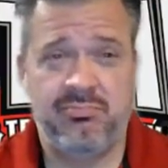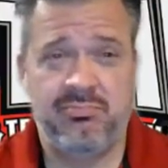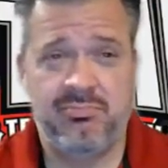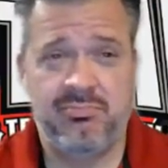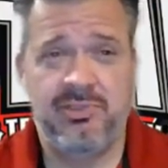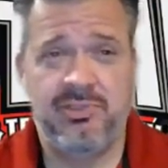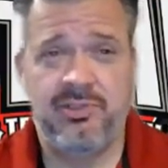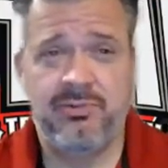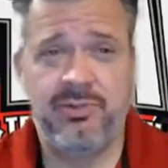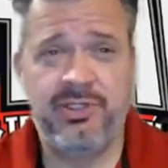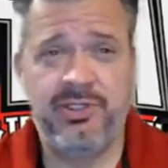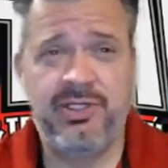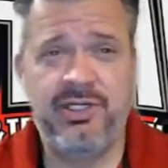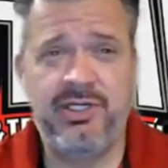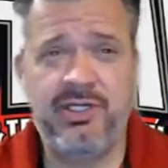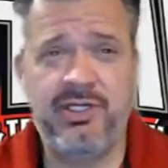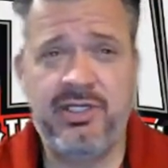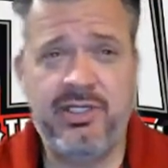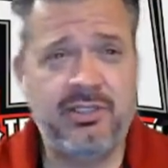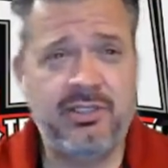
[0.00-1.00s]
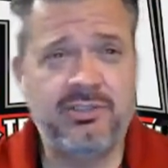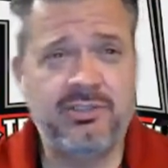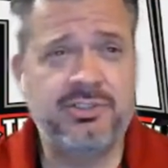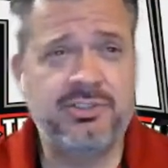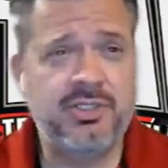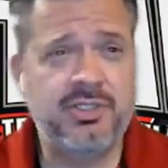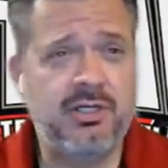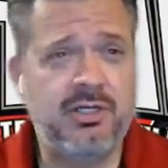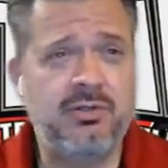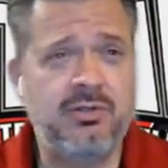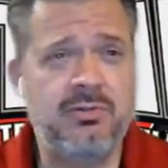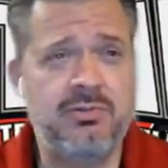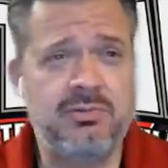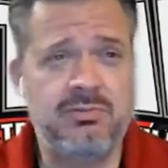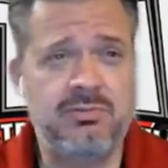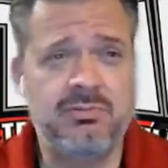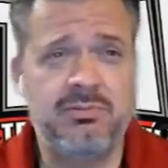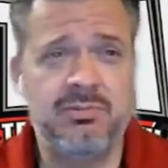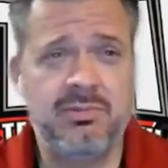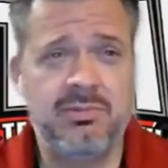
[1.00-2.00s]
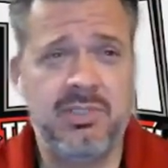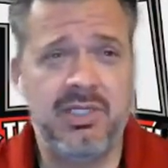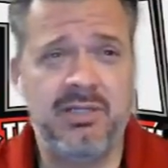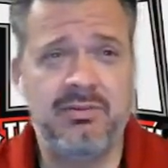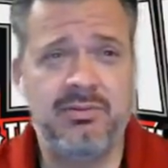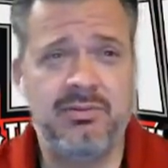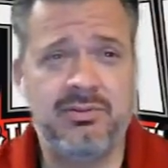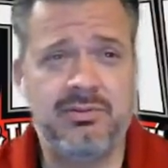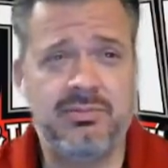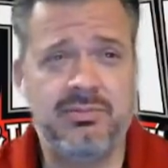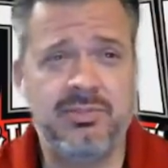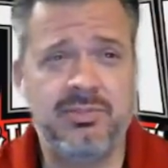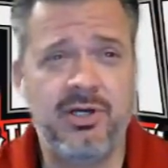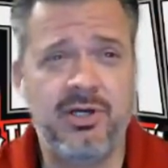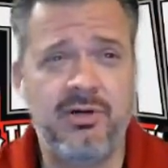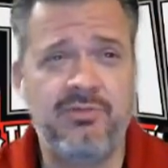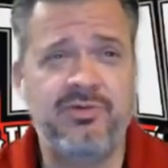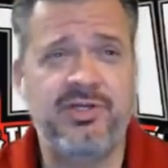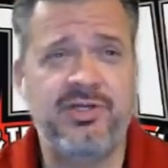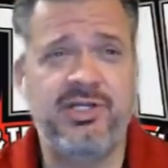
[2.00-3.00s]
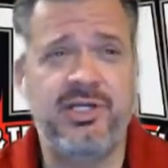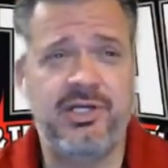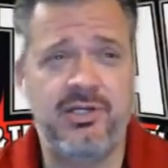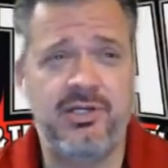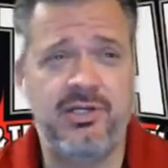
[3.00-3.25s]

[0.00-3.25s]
3 years ago. It was COVID year.